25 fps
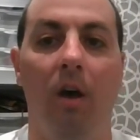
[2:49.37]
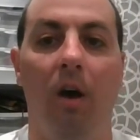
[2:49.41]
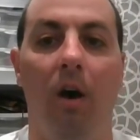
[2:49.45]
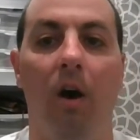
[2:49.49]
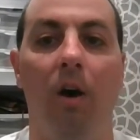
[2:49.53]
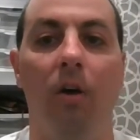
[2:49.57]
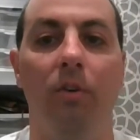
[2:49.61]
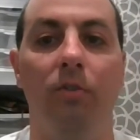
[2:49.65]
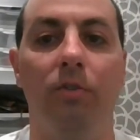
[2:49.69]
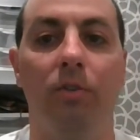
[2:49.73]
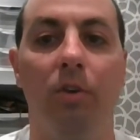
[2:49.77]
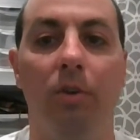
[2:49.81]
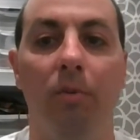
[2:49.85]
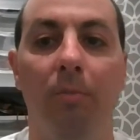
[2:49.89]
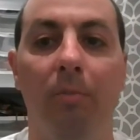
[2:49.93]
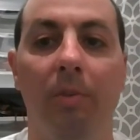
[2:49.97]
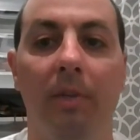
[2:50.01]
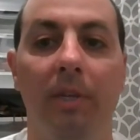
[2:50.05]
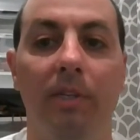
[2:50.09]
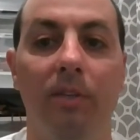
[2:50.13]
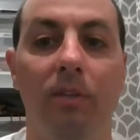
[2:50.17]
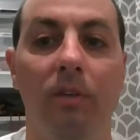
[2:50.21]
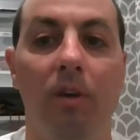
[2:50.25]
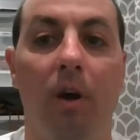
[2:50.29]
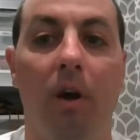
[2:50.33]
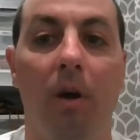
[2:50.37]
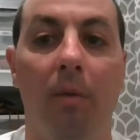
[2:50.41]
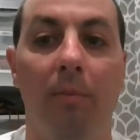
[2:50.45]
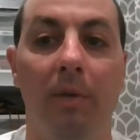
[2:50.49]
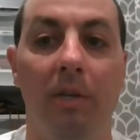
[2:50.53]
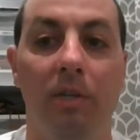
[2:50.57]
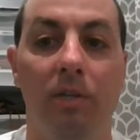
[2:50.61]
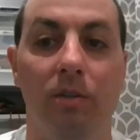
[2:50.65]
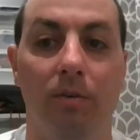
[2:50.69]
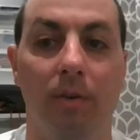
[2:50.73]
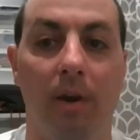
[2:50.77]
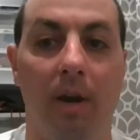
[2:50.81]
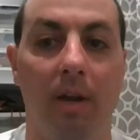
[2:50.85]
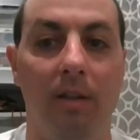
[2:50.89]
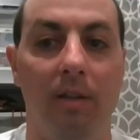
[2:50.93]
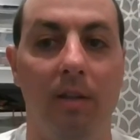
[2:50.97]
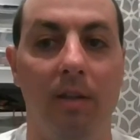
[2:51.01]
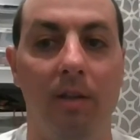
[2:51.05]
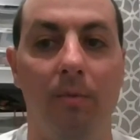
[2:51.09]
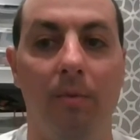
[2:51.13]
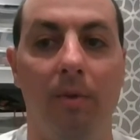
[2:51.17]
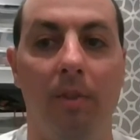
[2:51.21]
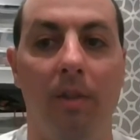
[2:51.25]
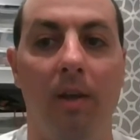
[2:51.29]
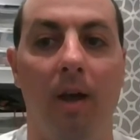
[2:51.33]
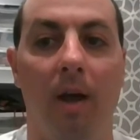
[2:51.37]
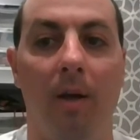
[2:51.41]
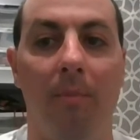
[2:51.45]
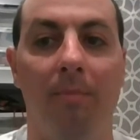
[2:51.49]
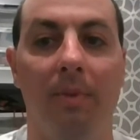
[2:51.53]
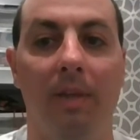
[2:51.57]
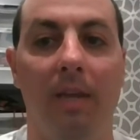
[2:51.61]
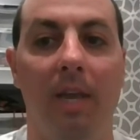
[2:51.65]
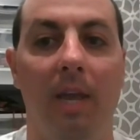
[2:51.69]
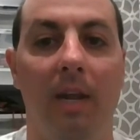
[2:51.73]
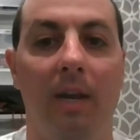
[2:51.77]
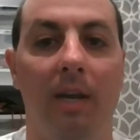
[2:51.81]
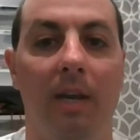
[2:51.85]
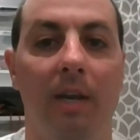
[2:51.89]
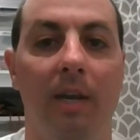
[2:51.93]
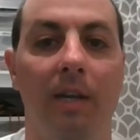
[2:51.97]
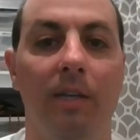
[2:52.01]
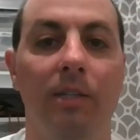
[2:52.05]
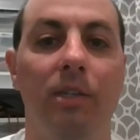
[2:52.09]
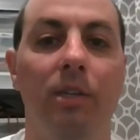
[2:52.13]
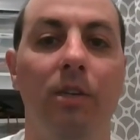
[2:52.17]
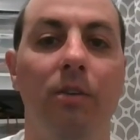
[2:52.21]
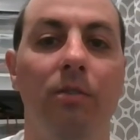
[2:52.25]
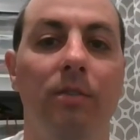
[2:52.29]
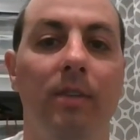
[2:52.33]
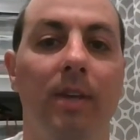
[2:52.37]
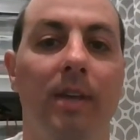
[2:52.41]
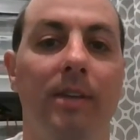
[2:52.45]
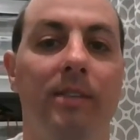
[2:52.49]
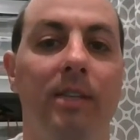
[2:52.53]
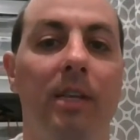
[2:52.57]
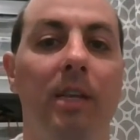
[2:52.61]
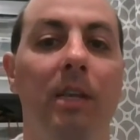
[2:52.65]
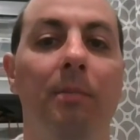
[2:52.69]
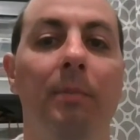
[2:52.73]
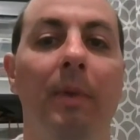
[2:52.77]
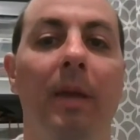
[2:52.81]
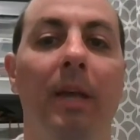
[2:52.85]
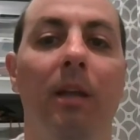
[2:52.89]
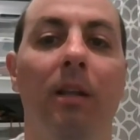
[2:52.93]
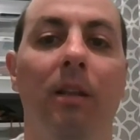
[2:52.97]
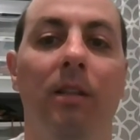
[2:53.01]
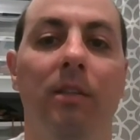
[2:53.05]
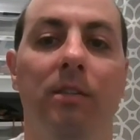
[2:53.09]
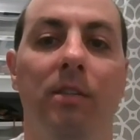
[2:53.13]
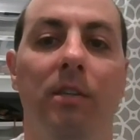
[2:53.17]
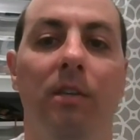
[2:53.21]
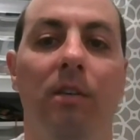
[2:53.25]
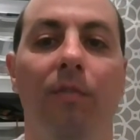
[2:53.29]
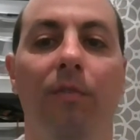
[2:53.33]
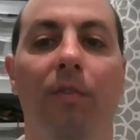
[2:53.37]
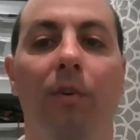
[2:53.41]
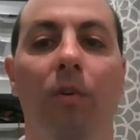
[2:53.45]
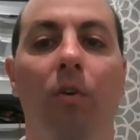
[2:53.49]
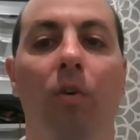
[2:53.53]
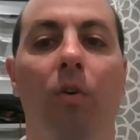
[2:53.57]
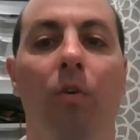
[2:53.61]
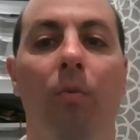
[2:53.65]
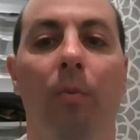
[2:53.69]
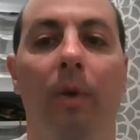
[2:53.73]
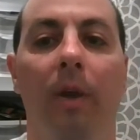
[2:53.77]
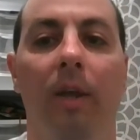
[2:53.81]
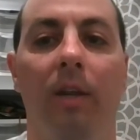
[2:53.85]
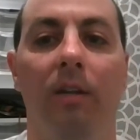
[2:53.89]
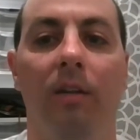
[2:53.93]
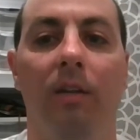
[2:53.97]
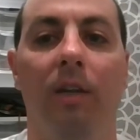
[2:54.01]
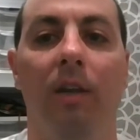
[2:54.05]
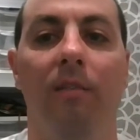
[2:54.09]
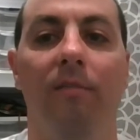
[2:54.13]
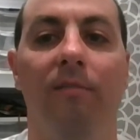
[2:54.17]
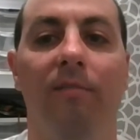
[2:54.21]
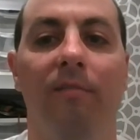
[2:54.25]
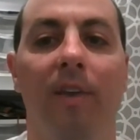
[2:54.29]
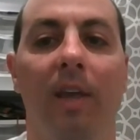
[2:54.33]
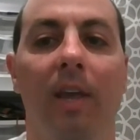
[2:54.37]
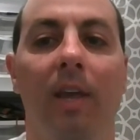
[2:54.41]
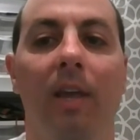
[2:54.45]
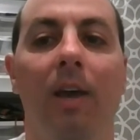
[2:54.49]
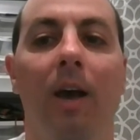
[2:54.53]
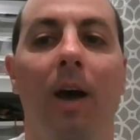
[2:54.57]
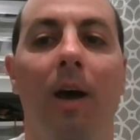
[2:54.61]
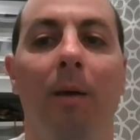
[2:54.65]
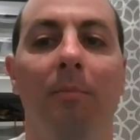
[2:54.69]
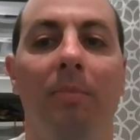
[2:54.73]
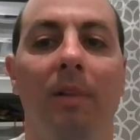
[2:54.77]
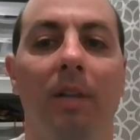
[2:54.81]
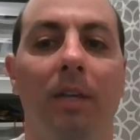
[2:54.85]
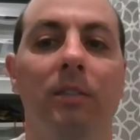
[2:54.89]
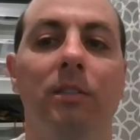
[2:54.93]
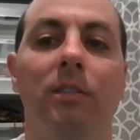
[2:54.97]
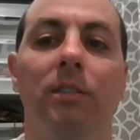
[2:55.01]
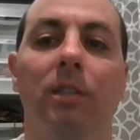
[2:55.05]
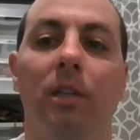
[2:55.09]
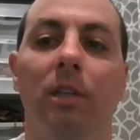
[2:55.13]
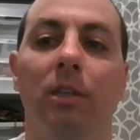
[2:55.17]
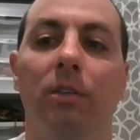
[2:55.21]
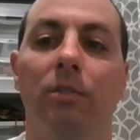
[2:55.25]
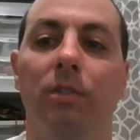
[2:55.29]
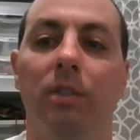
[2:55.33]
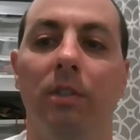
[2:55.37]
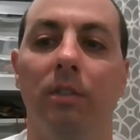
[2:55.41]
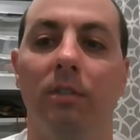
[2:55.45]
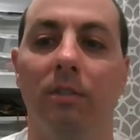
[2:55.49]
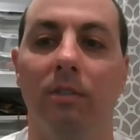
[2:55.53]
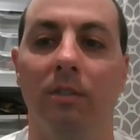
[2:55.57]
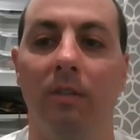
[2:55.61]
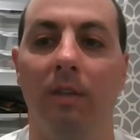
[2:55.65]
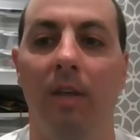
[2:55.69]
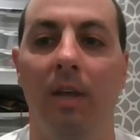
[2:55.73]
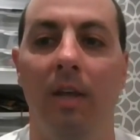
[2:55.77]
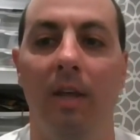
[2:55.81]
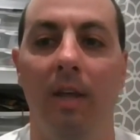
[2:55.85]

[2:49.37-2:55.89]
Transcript: Also, please call me directly with complicated issues, as email is a difficult way to convey complex solutions.